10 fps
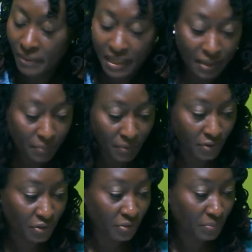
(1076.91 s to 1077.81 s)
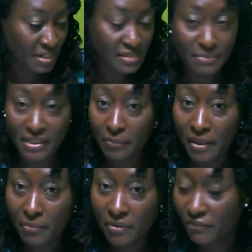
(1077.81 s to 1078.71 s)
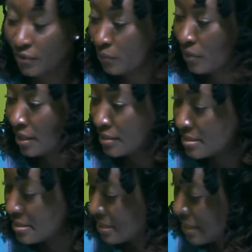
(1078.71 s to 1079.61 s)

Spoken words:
paper, your mixed media paper if you want,